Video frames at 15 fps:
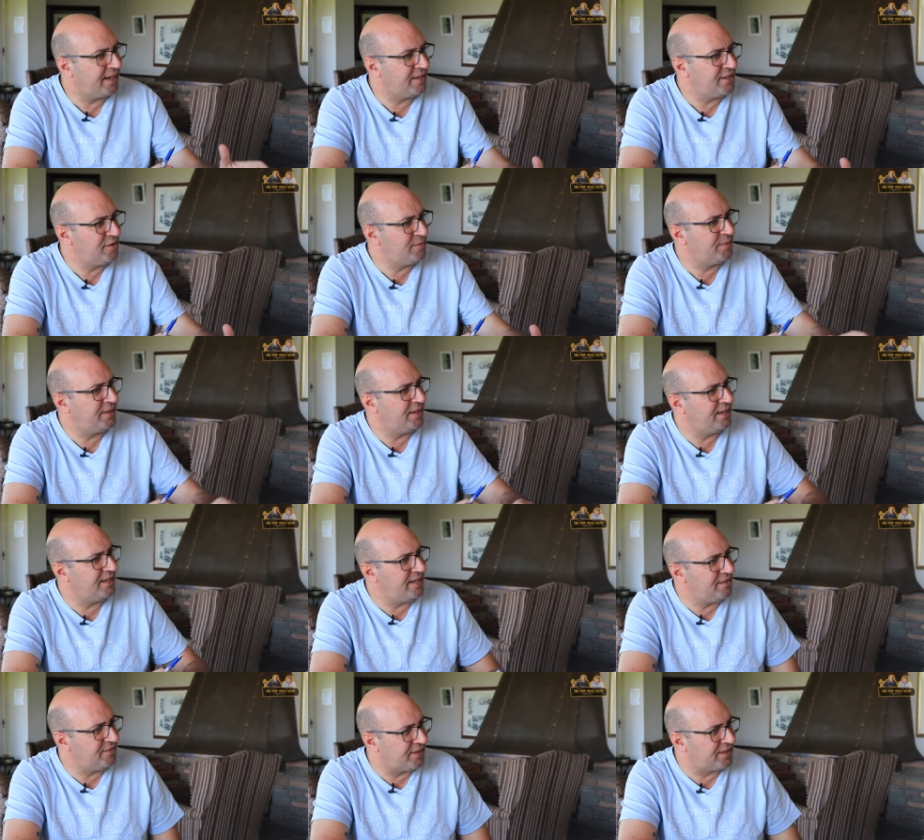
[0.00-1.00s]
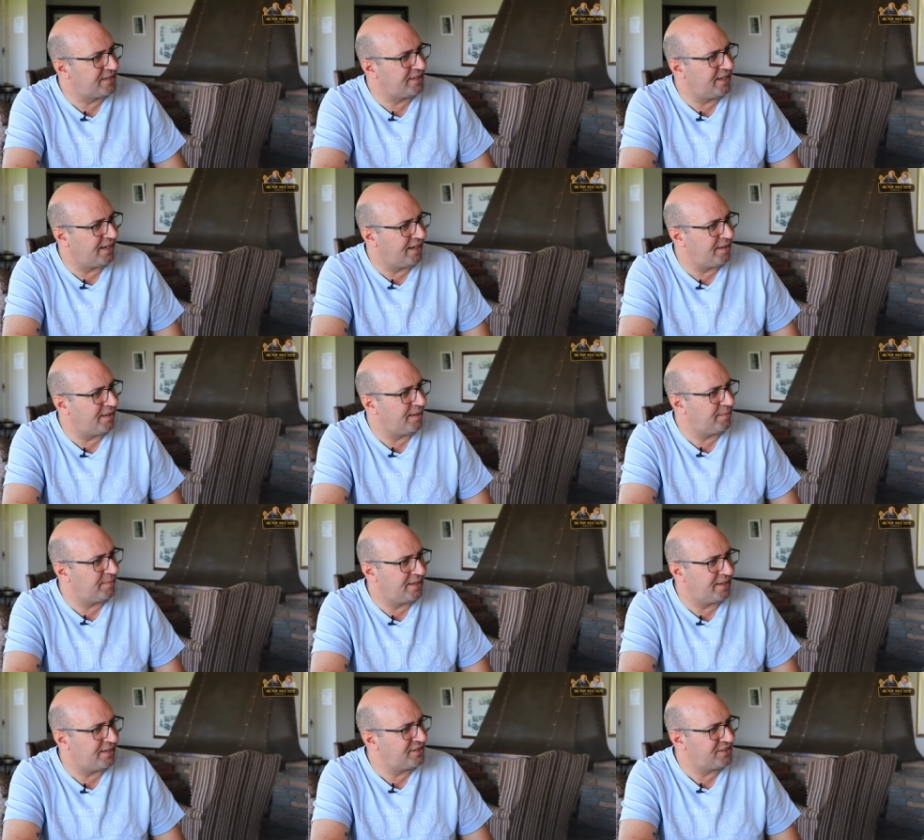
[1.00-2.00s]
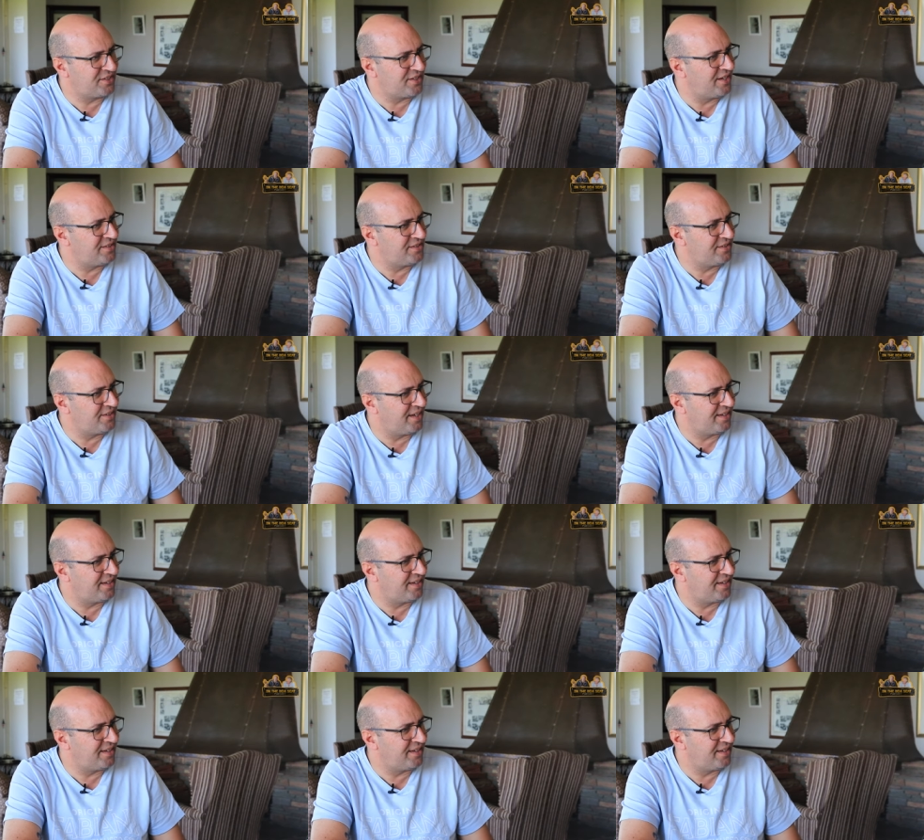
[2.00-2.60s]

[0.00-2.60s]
can you believe it? I, I, mean, it just shows you,